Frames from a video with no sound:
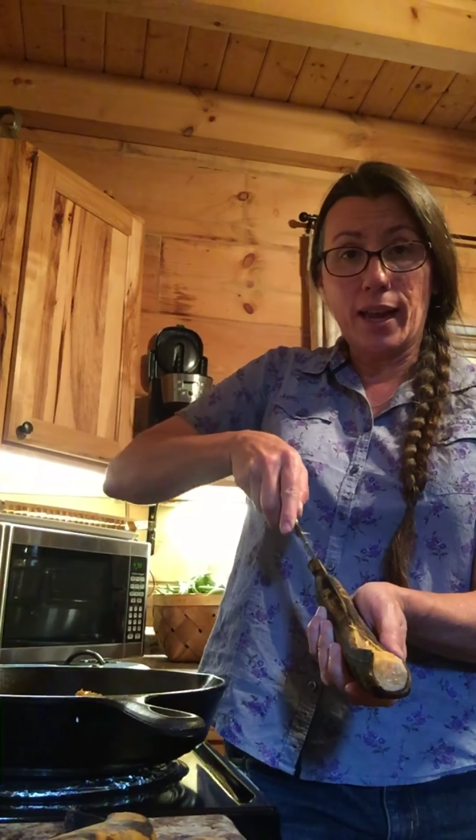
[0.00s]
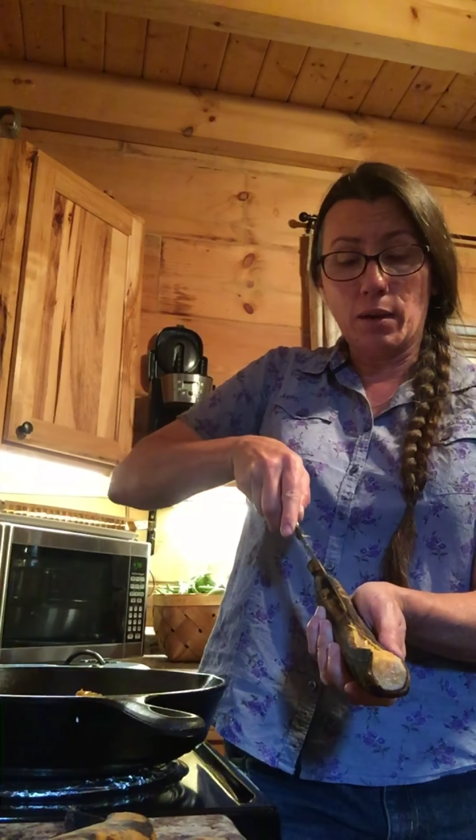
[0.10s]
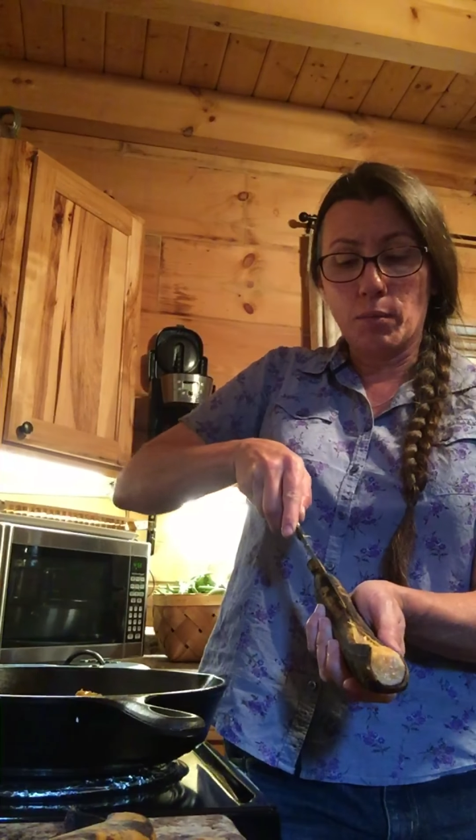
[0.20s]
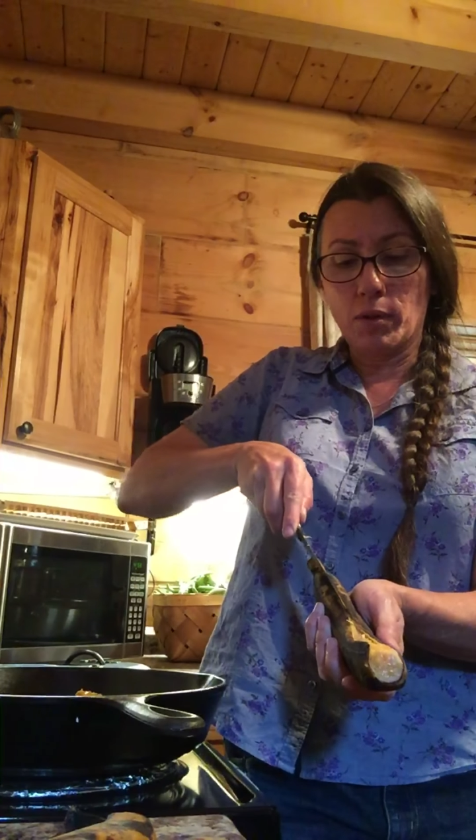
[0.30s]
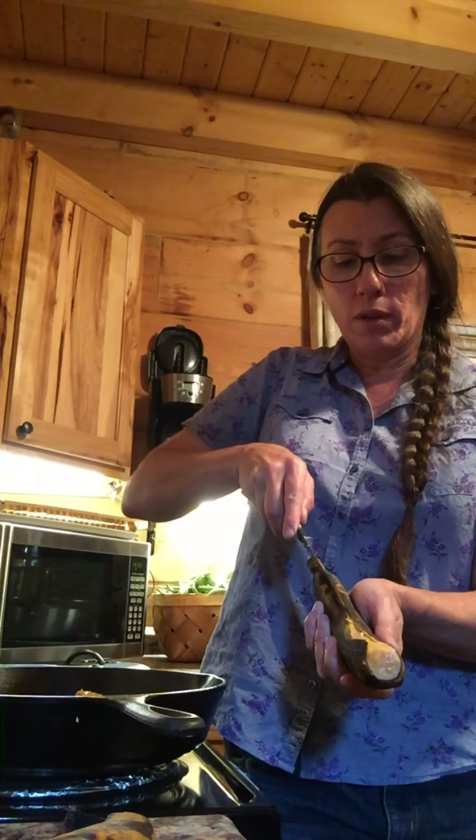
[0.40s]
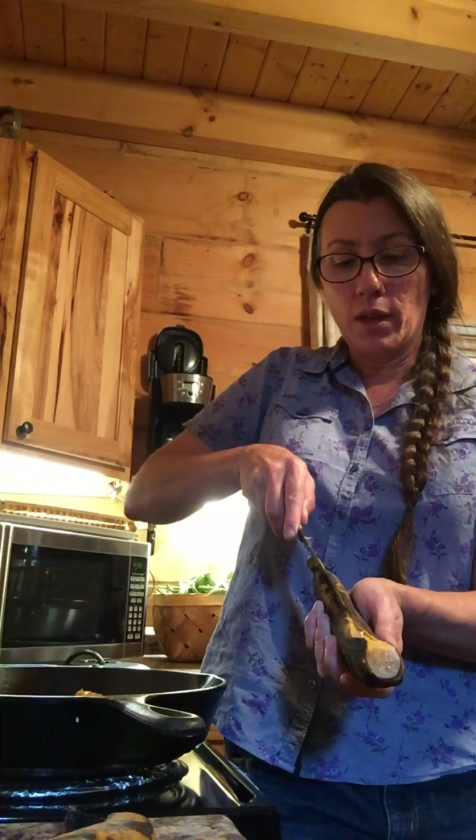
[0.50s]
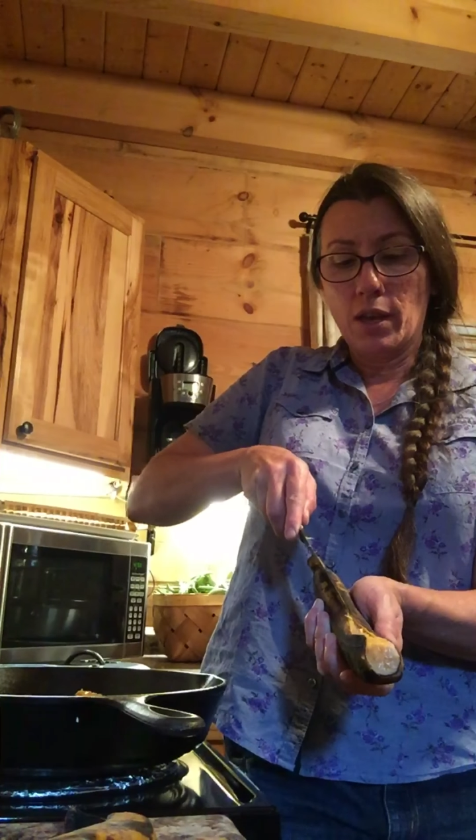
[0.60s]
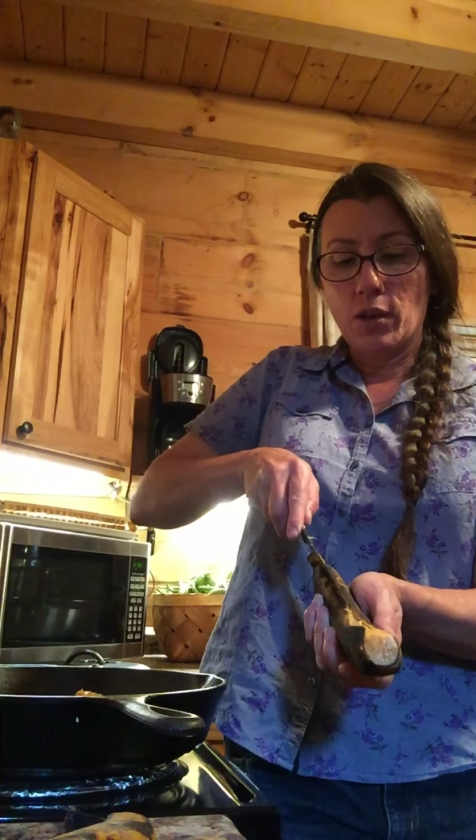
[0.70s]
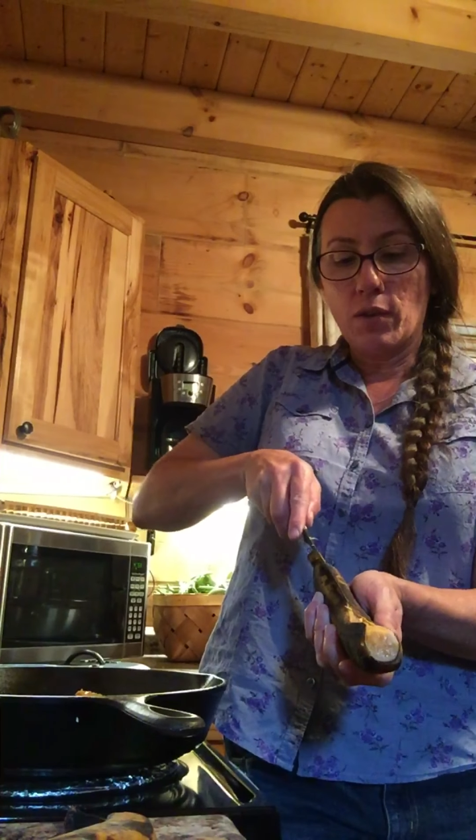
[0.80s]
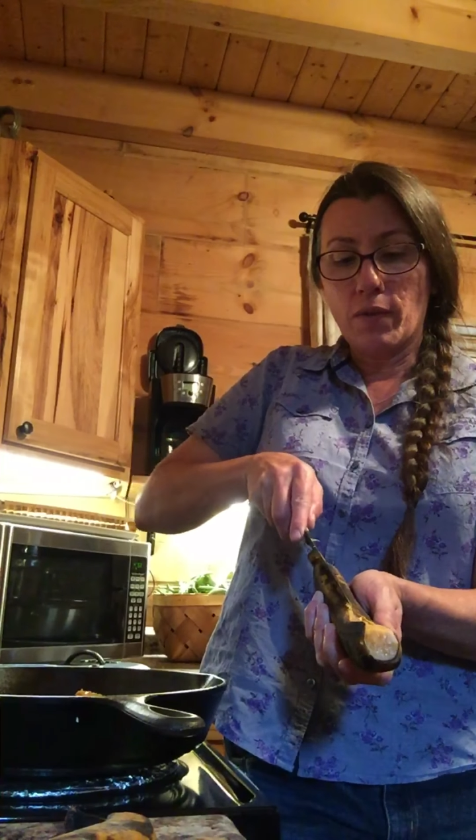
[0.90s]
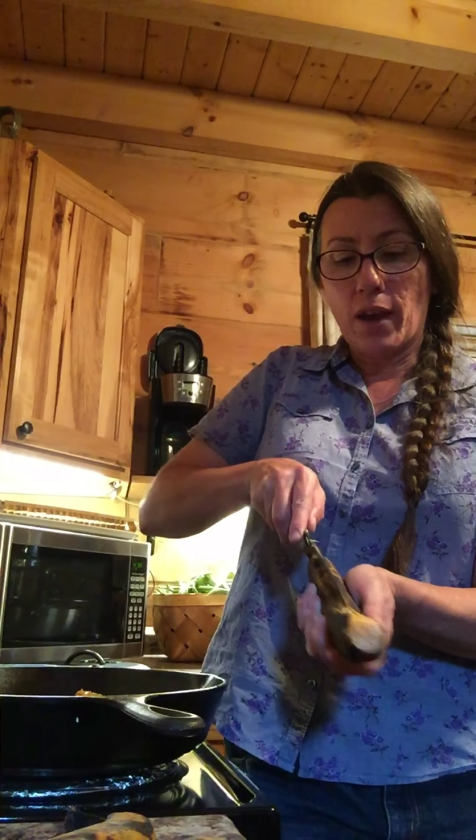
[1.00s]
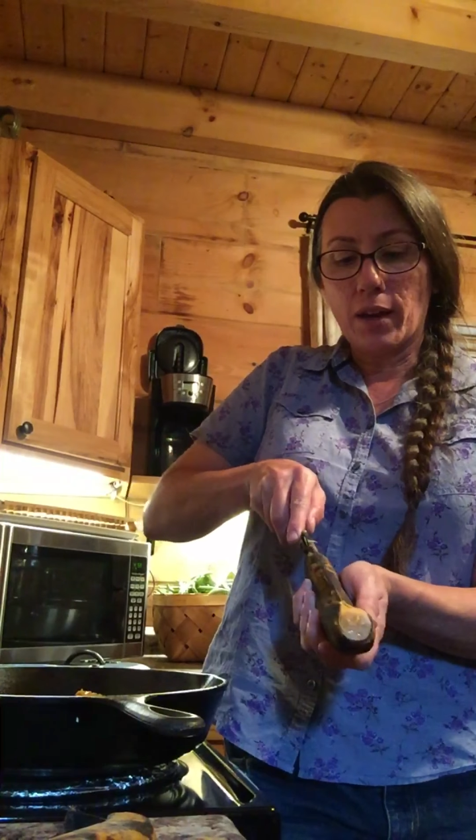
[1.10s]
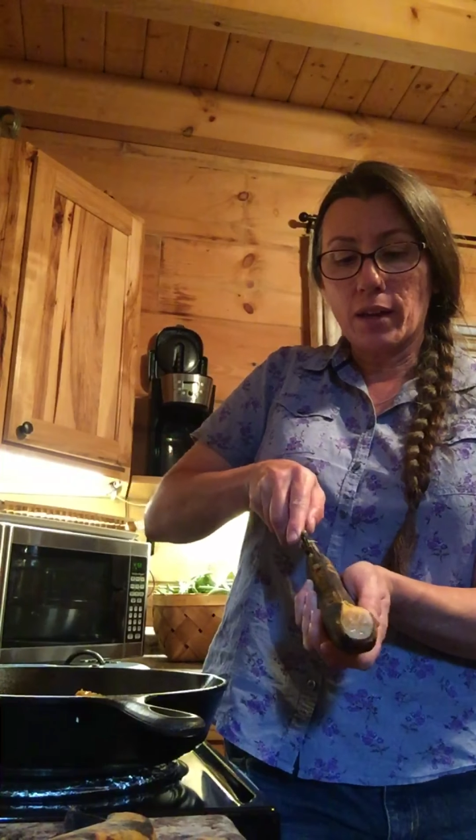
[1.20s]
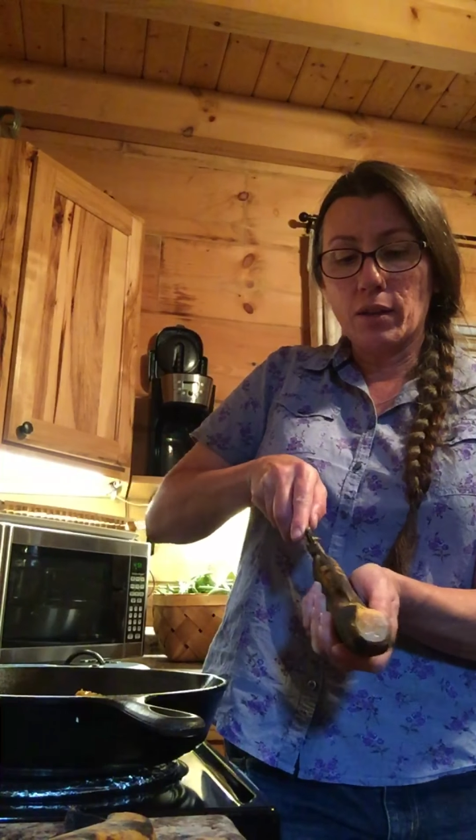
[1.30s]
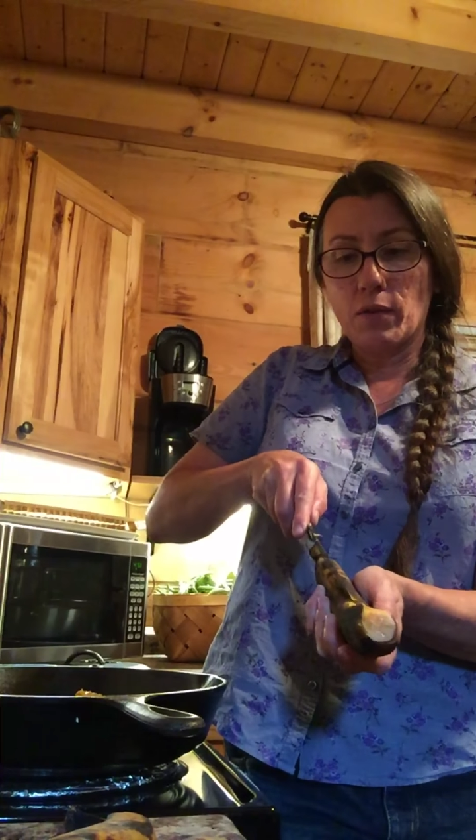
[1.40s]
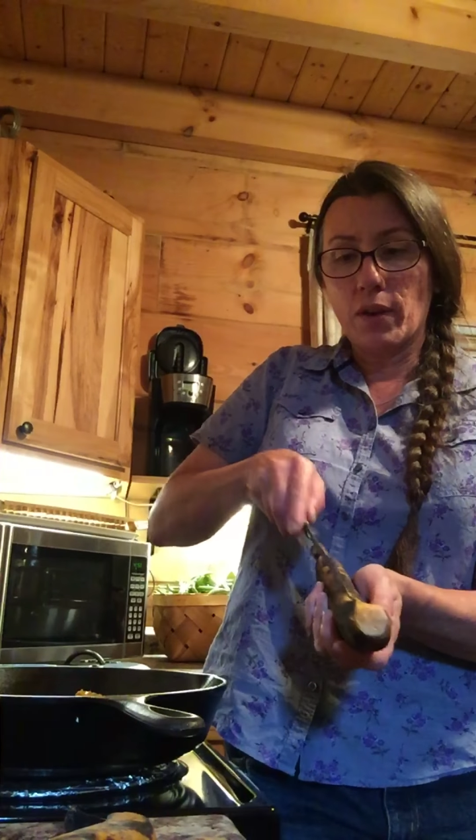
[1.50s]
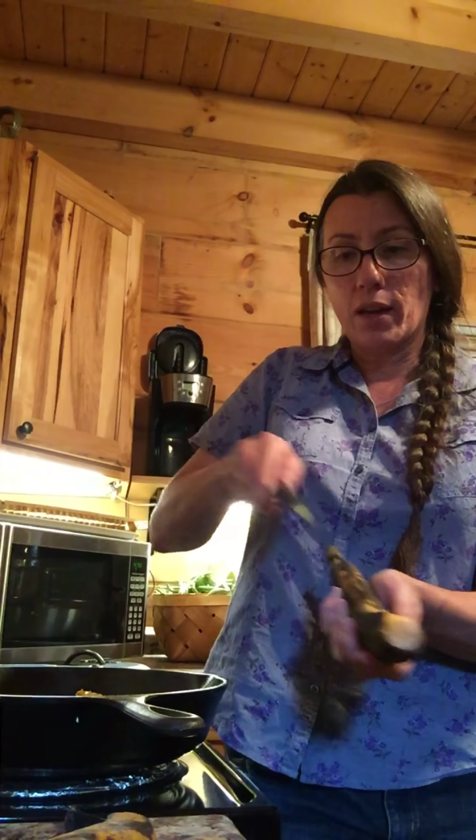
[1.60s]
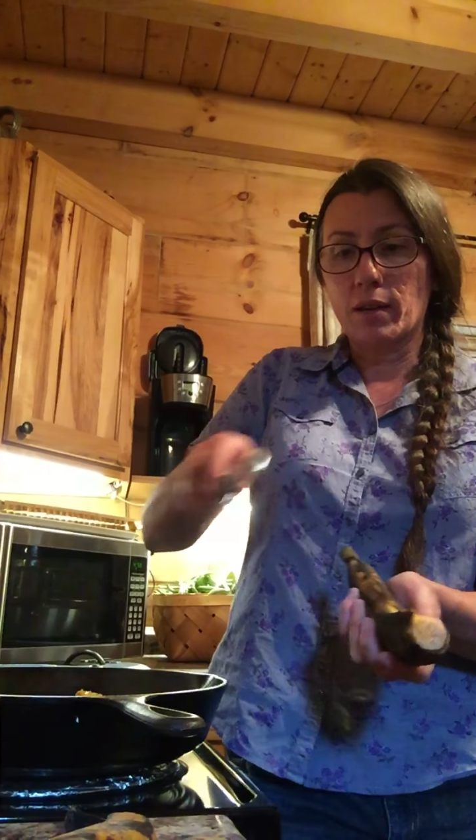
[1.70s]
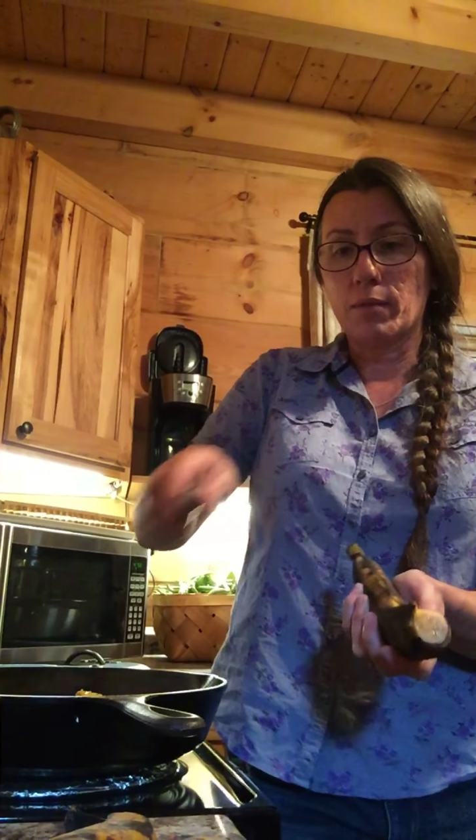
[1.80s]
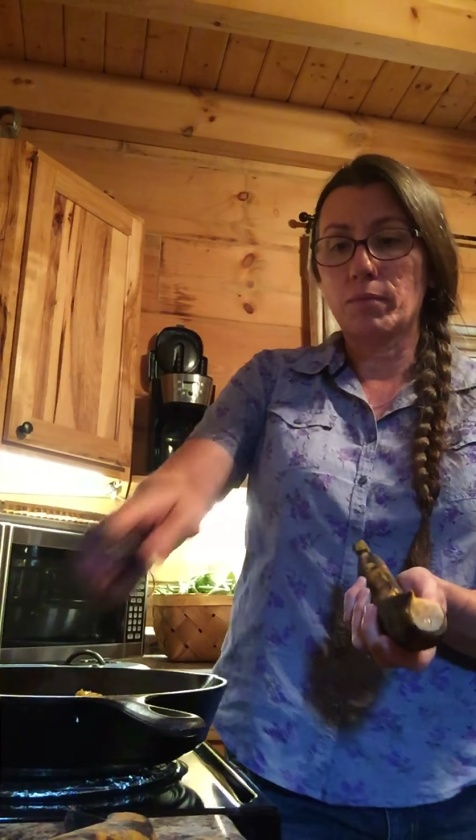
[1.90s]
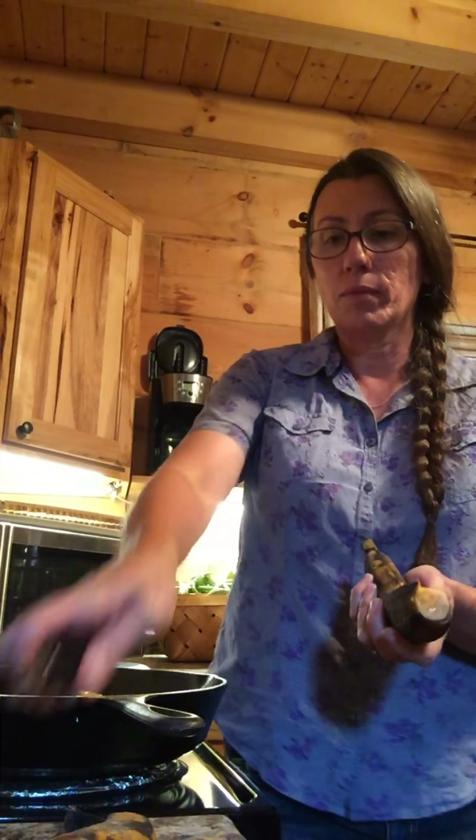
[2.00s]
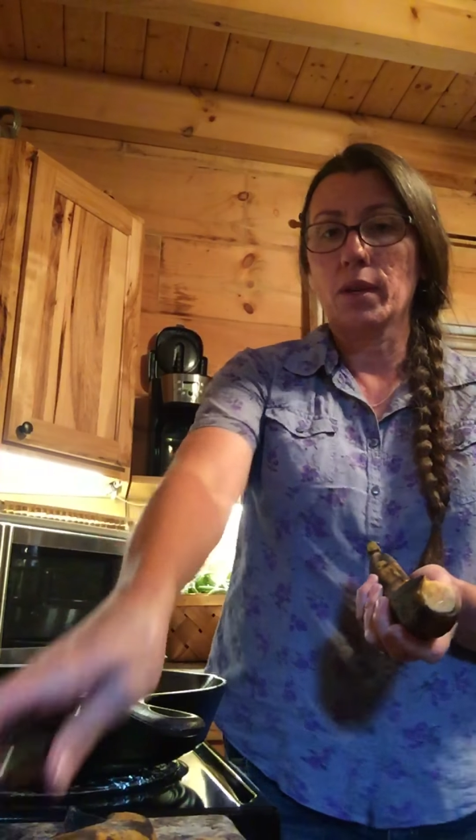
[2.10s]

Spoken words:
animal. You've got to